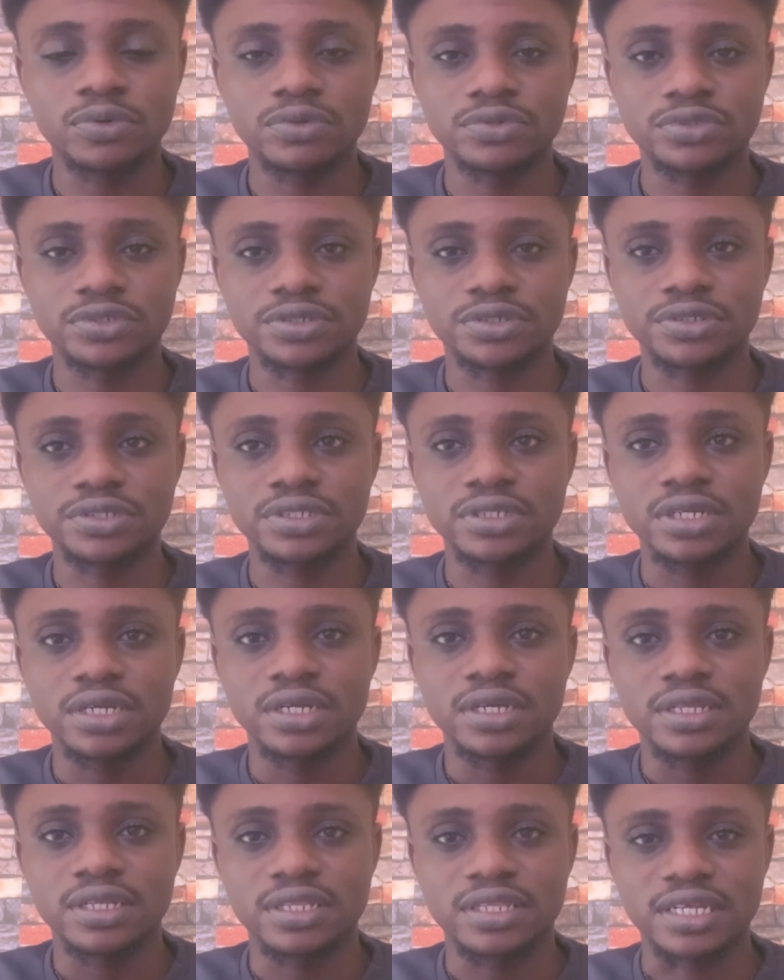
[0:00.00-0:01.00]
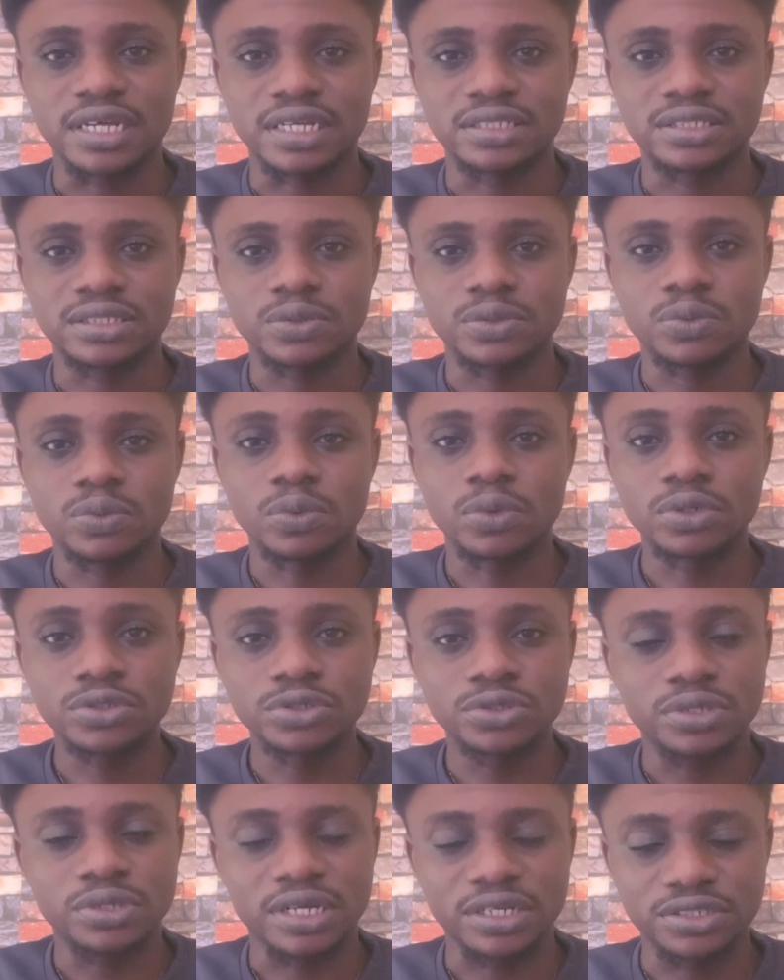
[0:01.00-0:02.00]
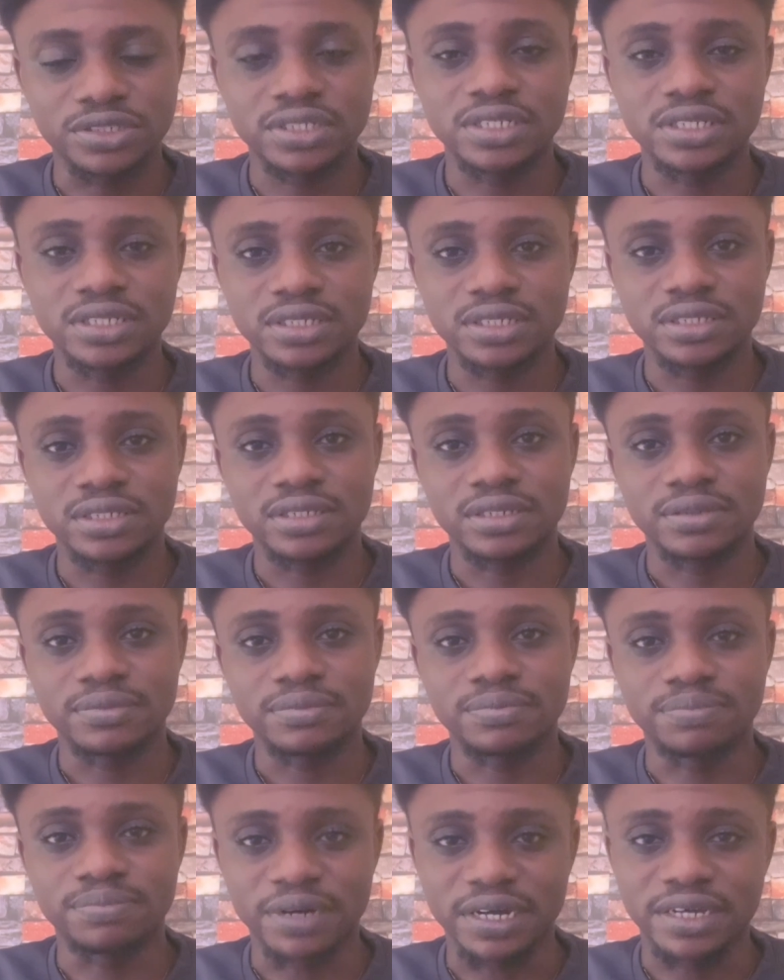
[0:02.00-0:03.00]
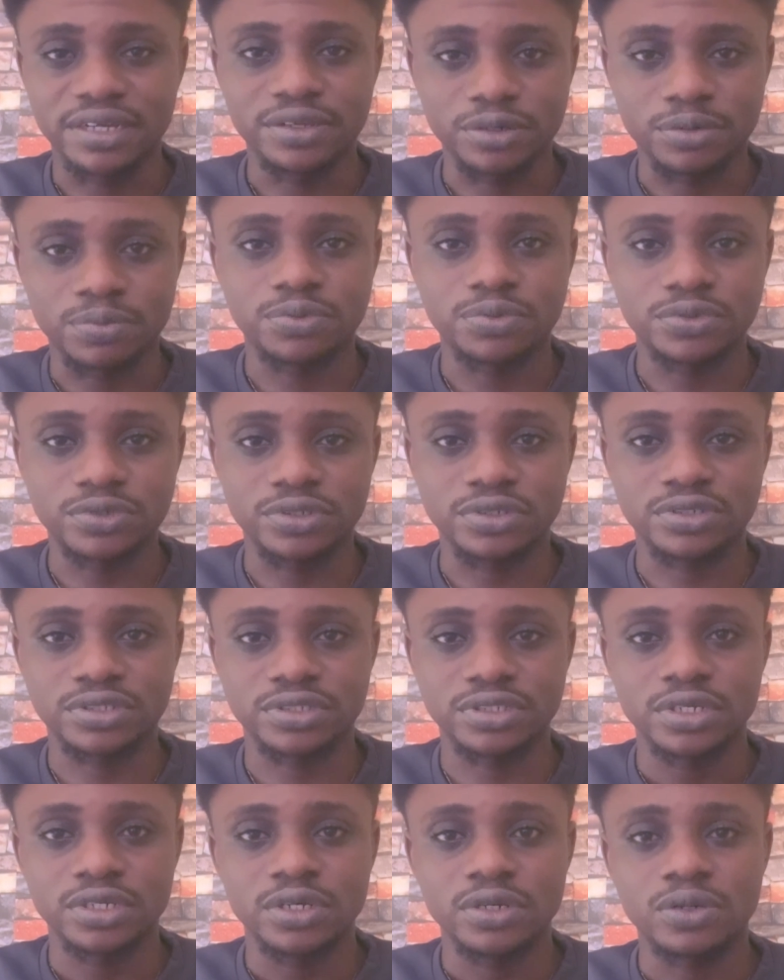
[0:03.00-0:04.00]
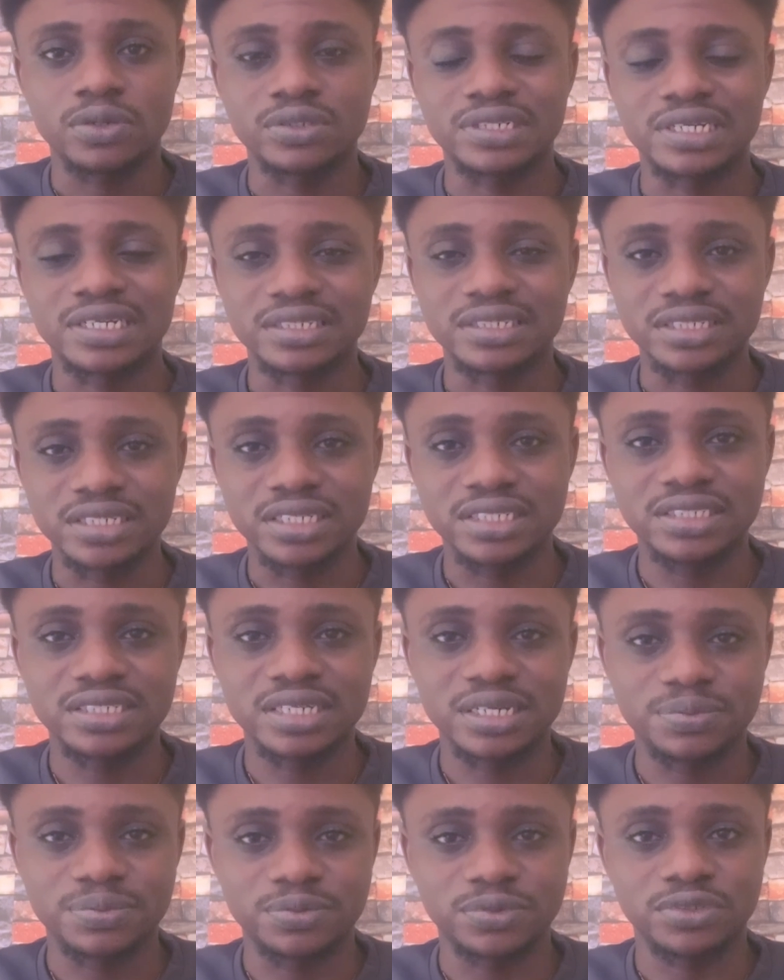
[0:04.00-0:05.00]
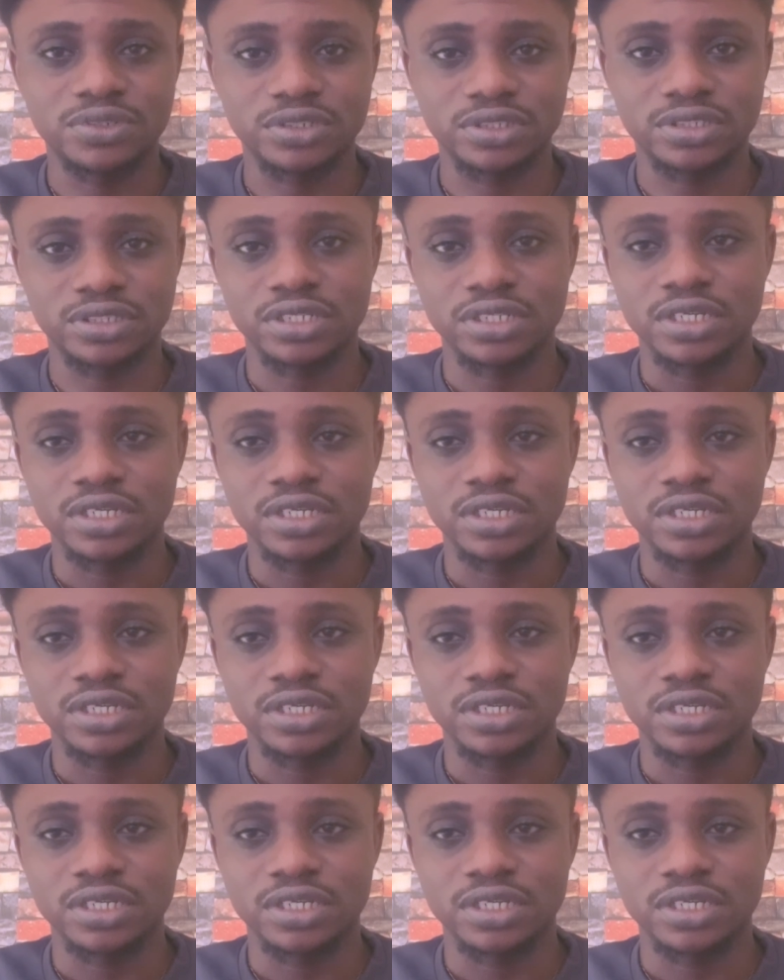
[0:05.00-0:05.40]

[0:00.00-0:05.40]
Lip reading: sorry, that want to actually buy your products or that need that product.